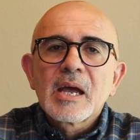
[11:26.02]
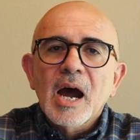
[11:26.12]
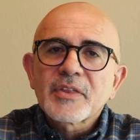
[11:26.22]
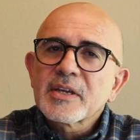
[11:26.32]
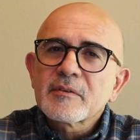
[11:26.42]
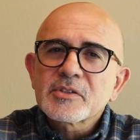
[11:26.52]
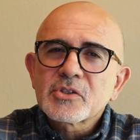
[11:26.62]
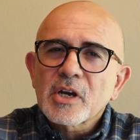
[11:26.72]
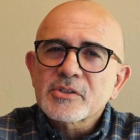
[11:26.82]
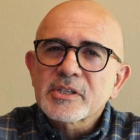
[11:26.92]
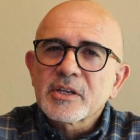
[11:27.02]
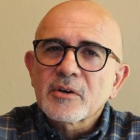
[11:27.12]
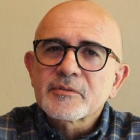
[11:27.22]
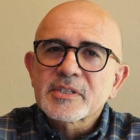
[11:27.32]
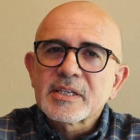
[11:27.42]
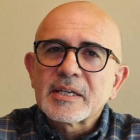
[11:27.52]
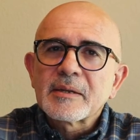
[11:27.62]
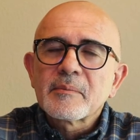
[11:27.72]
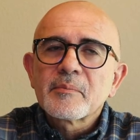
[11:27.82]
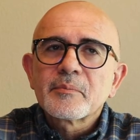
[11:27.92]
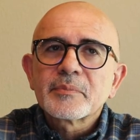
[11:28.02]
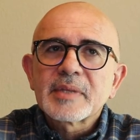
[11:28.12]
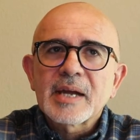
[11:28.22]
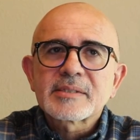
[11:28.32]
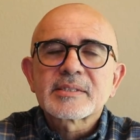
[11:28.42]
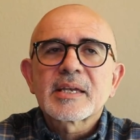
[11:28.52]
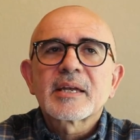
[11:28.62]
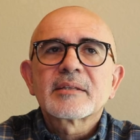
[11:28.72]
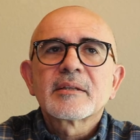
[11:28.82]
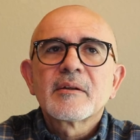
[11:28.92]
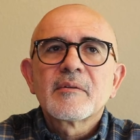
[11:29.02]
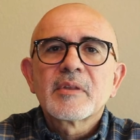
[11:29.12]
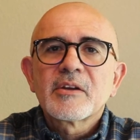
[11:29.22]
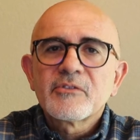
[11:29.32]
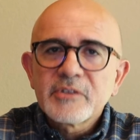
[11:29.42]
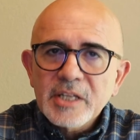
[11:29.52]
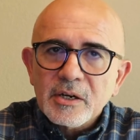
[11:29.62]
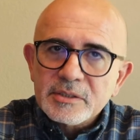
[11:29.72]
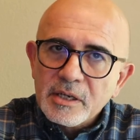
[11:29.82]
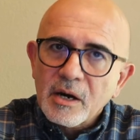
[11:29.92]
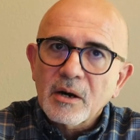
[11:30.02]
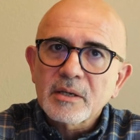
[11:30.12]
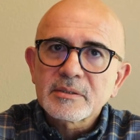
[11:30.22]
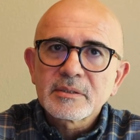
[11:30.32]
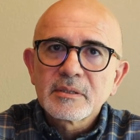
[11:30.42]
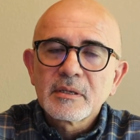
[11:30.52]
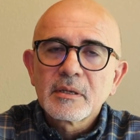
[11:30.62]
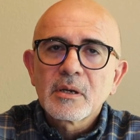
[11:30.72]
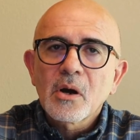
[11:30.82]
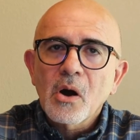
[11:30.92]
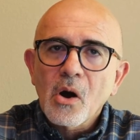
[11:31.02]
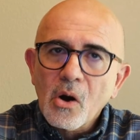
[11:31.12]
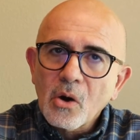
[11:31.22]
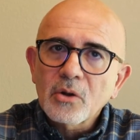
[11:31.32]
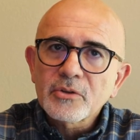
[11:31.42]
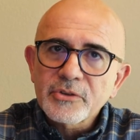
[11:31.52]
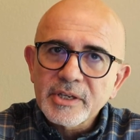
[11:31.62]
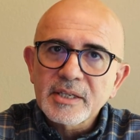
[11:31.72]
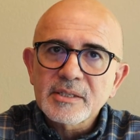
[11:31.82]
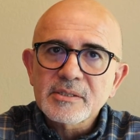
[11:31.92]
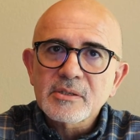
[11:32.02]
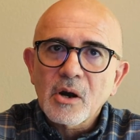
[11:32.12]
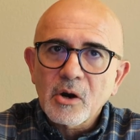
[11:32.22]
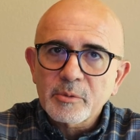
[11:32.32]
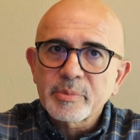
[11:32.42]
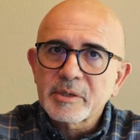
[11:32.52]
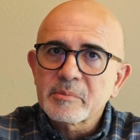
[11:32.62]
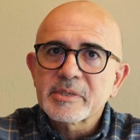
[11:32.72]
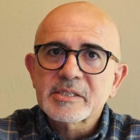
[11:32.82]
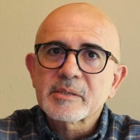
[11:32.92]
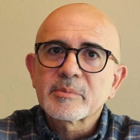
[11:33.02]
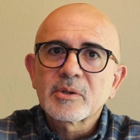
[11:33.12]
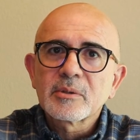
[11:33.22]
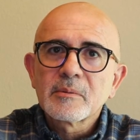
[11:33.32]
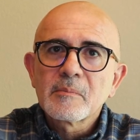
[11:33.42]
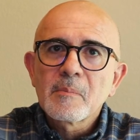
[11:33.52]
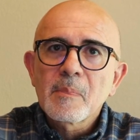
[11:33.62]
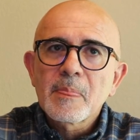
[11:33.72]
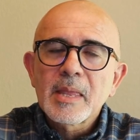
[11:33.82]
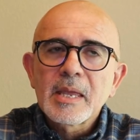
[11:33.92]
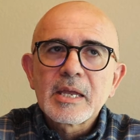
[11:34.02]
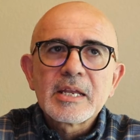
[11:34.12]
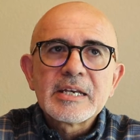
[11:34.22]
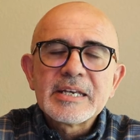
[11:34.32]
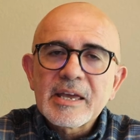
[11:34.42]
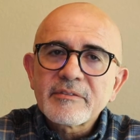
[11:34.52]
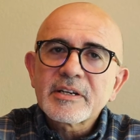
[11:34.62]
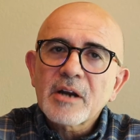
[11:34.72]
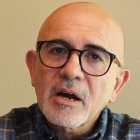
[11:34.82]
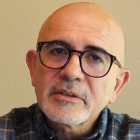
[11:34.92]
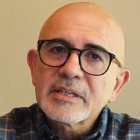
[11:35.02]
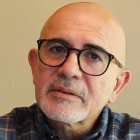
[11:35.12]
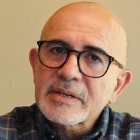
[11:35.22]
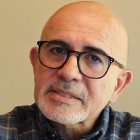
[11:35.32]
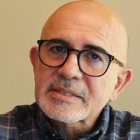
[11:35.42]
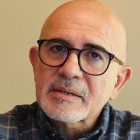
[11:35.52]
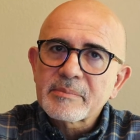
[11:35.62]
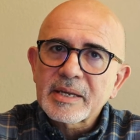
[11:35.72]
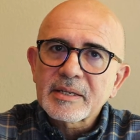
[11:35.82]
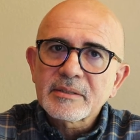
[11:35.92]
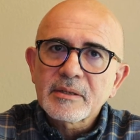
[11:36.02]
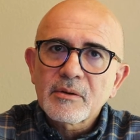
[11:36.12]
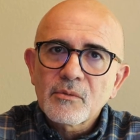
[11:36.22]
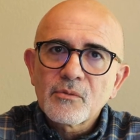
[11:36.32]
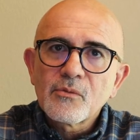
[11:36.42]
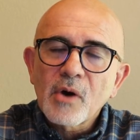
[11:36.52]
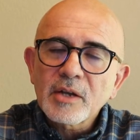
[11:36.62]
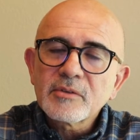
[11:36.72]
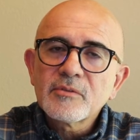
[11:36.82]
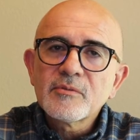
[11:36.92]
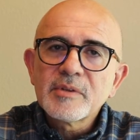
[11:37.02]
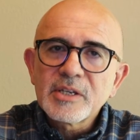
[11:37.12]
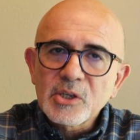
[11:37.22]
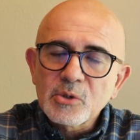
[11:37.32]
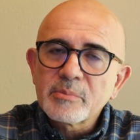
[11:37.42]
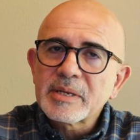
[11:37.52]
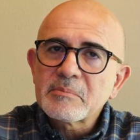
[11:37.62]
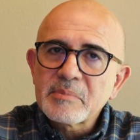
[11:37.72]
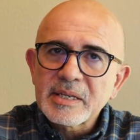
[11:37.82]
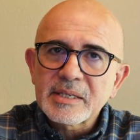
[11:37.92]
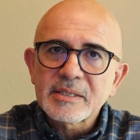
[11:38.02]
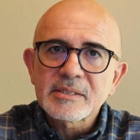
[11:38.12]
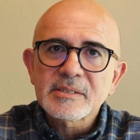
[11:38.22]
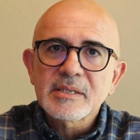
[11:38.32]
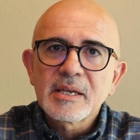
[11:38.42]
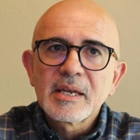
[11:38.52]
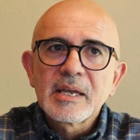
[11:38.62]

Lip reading: I think it was Dostoevsky that said, without God, all things are permissible. Never underestimate what human beings